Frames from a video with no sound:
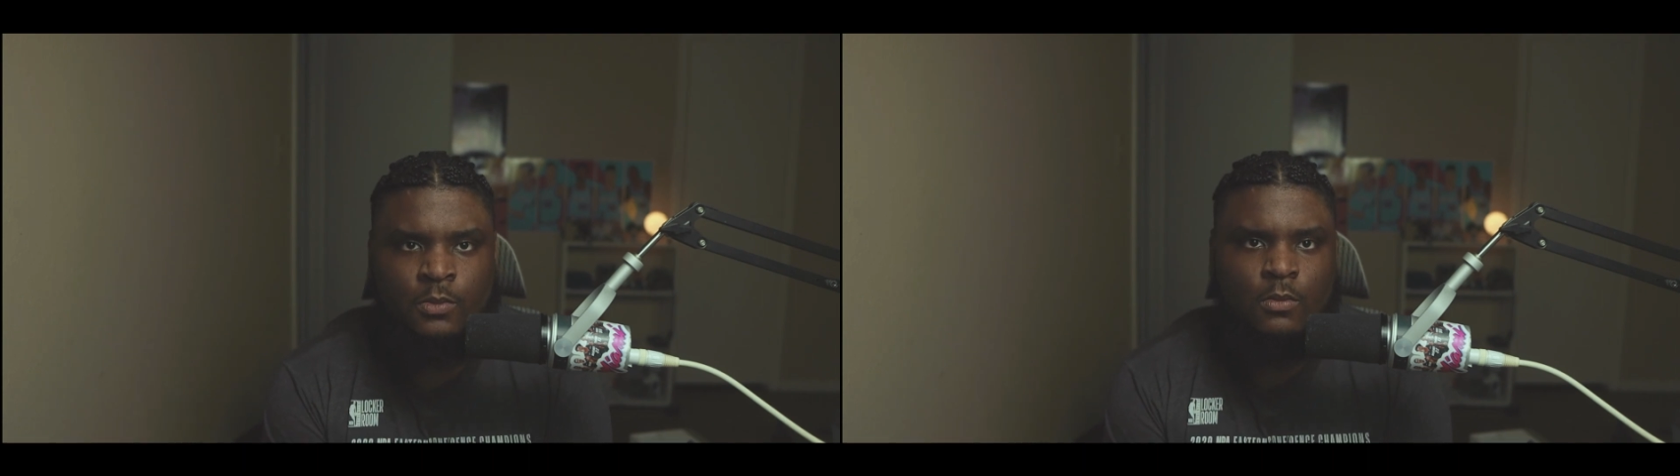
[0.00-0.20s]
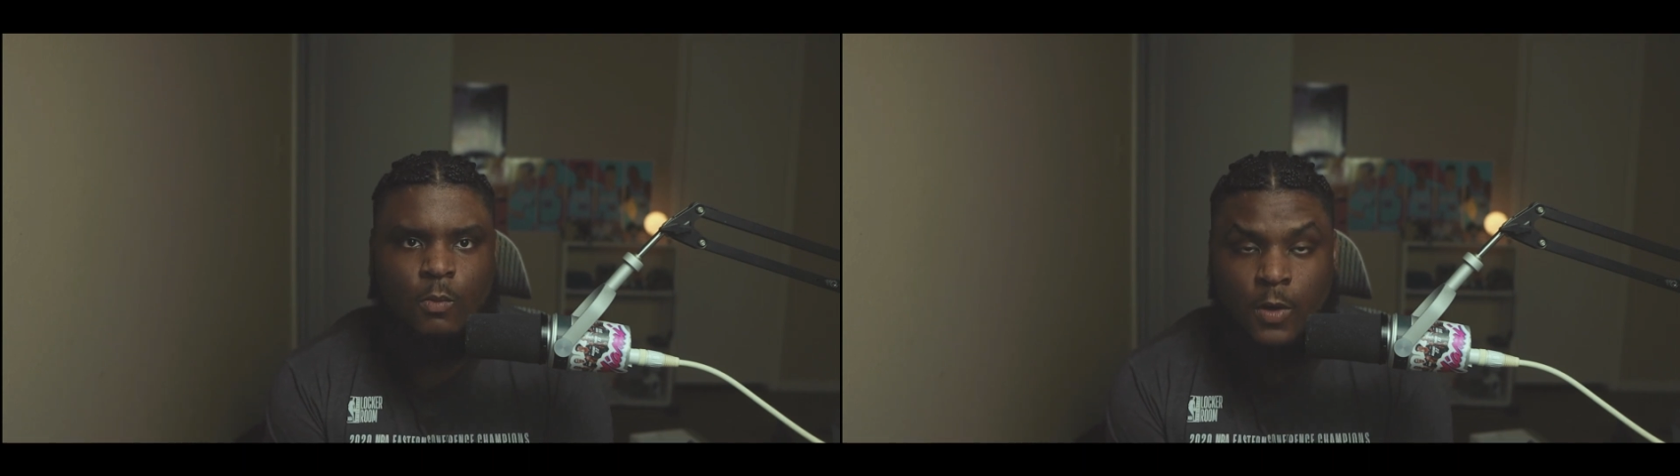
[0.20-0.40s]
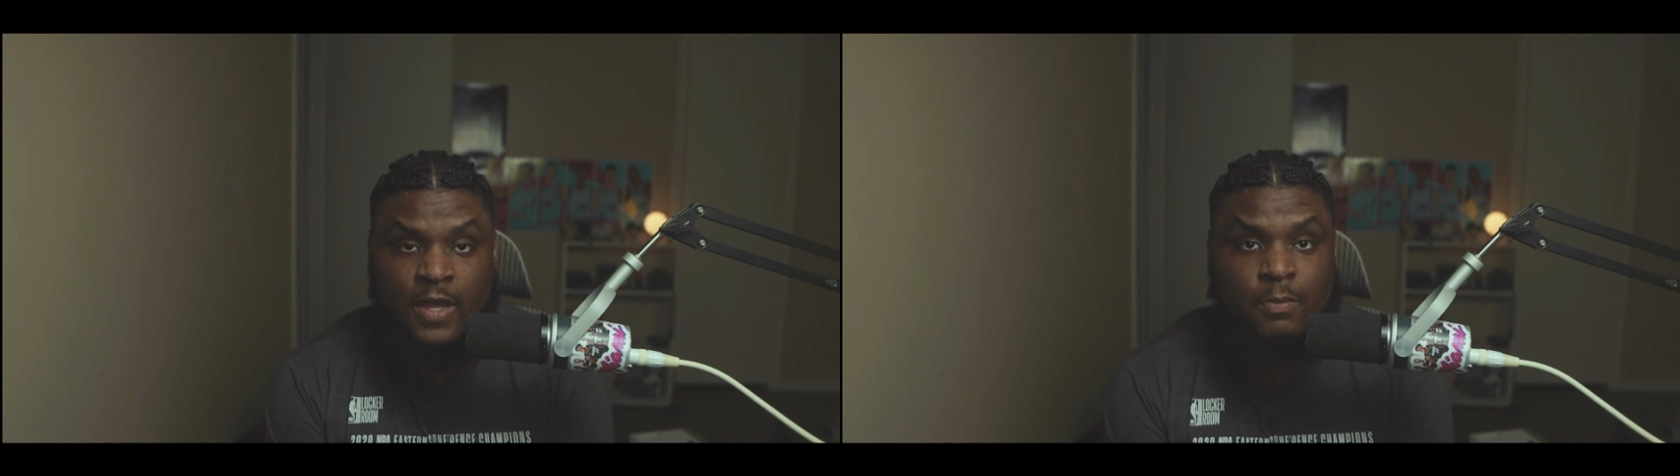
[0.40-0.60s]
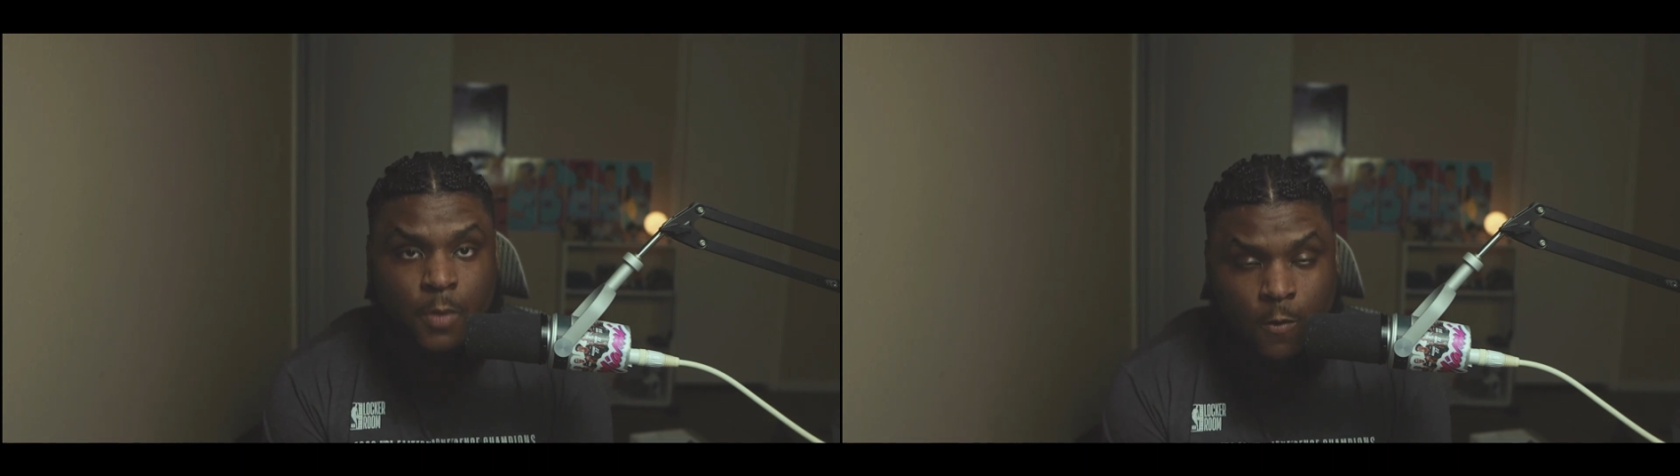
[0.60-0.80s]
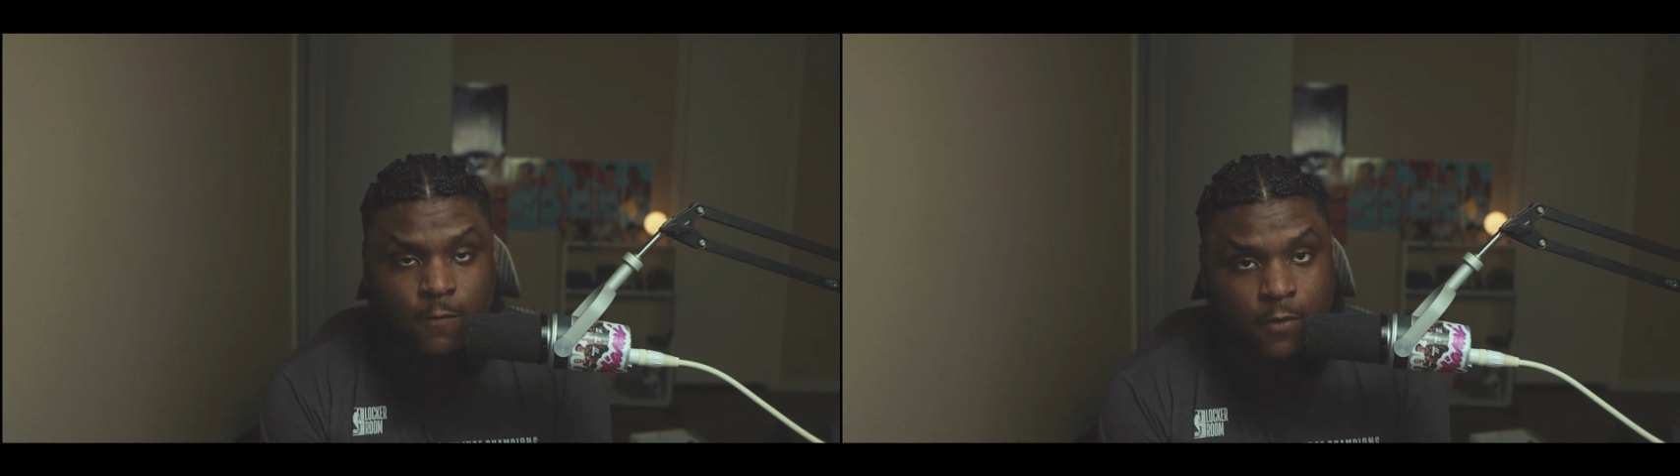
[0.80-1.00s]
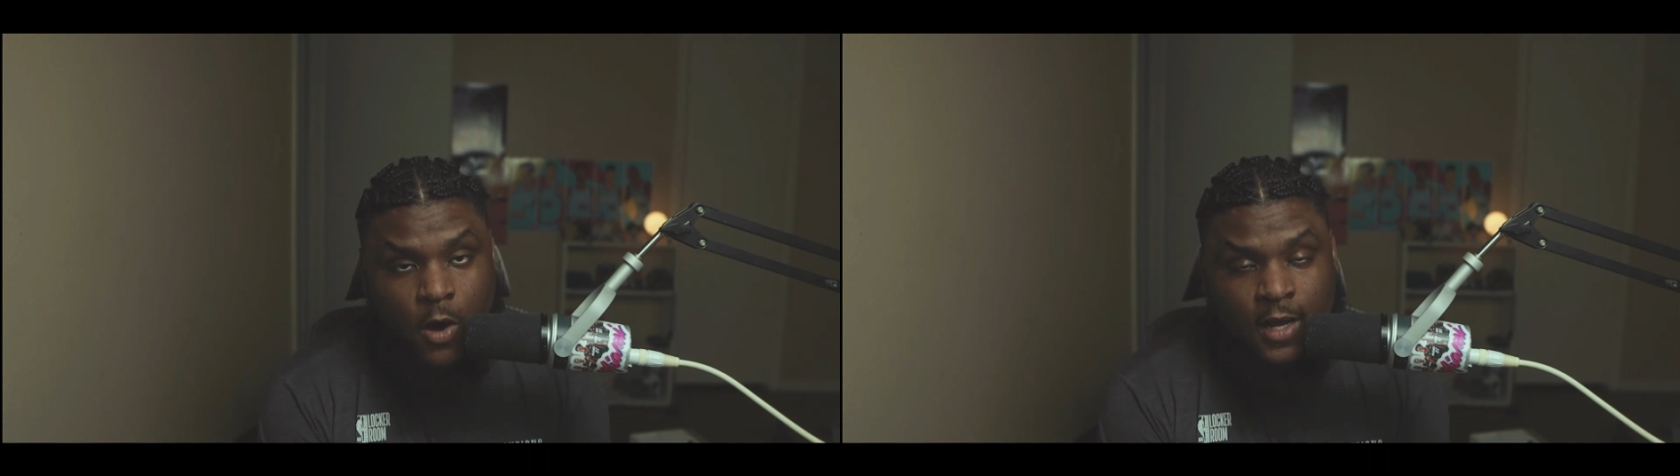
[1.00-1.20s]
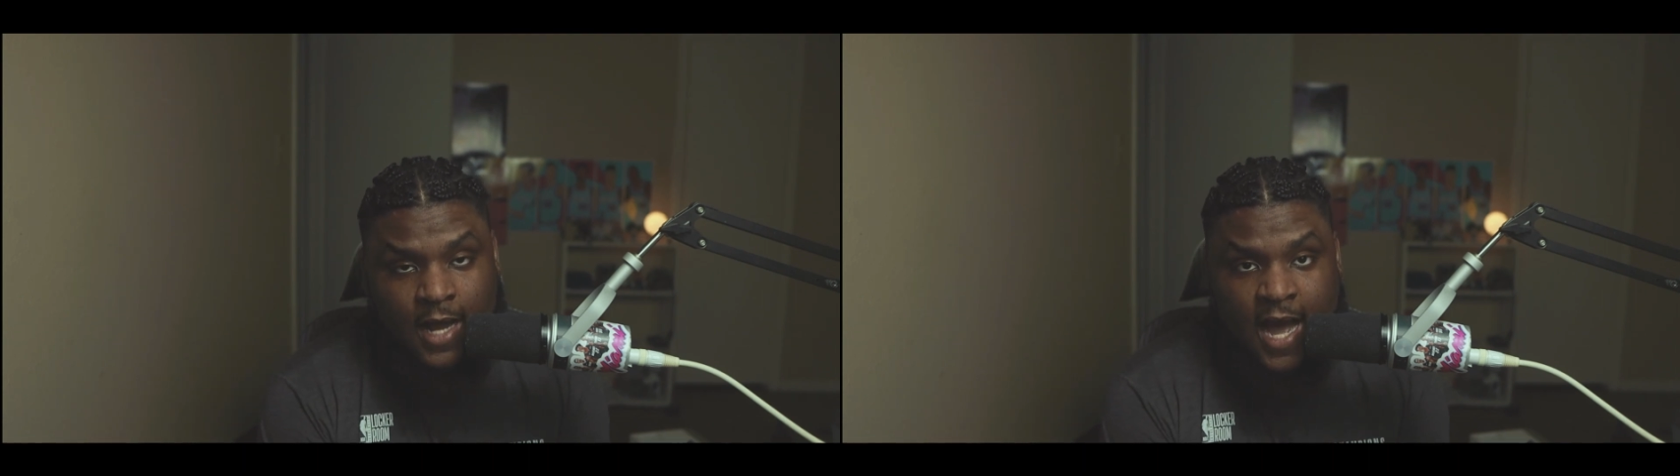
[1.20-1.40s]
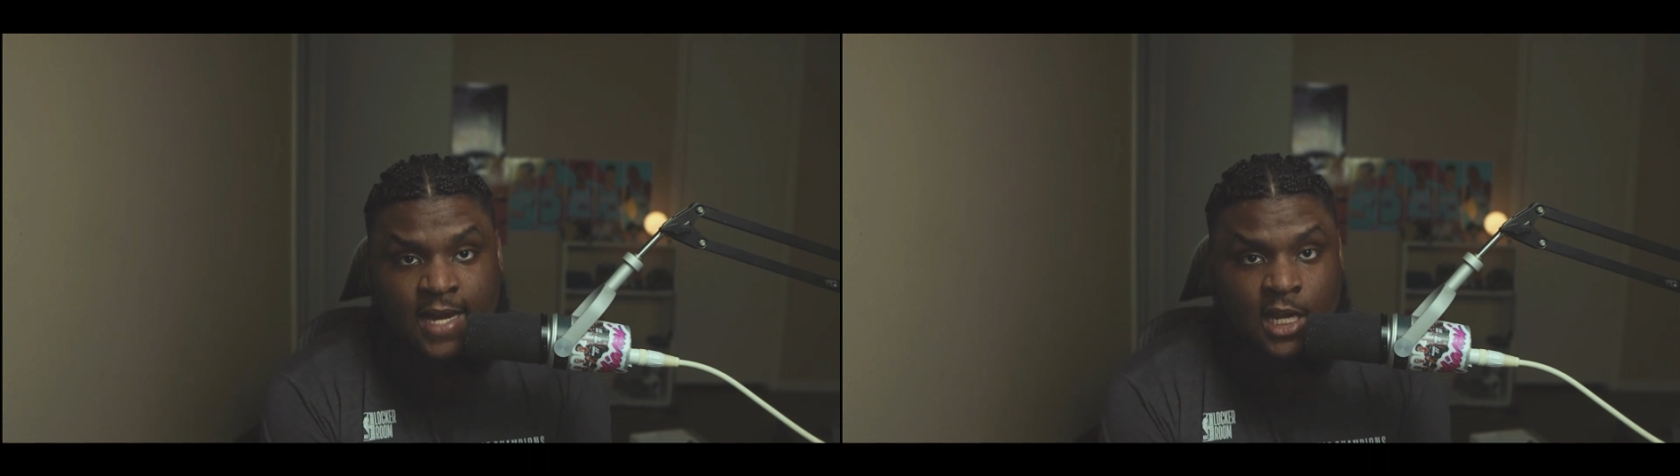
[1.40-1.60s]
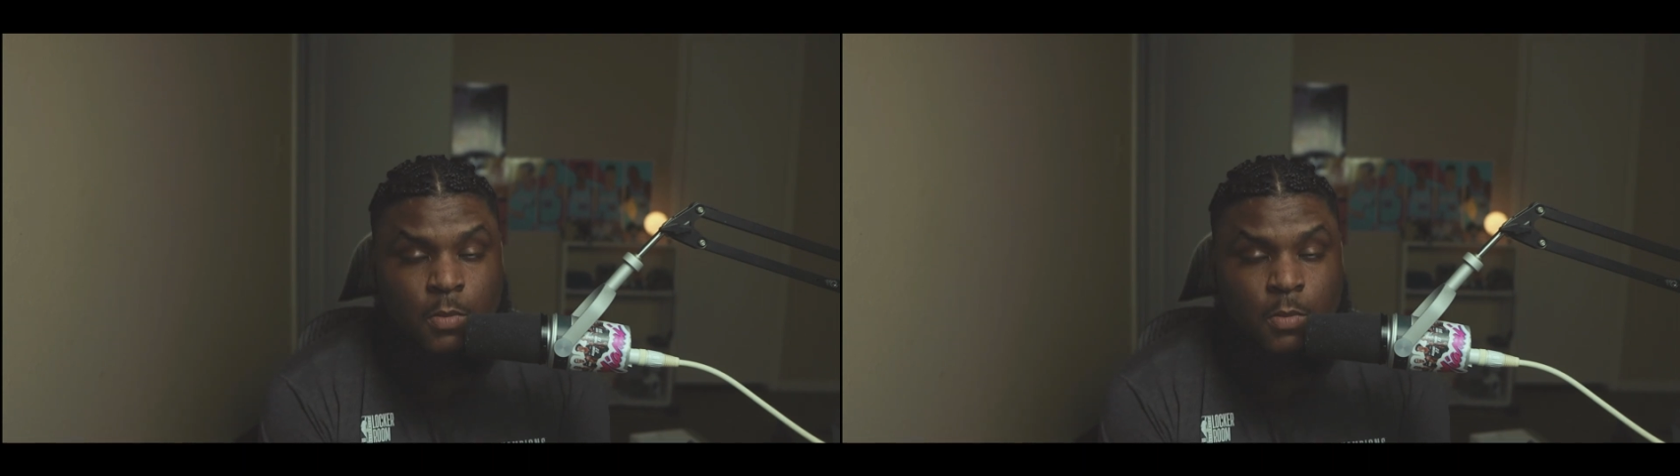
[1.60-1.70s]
Well, they both fought a guy named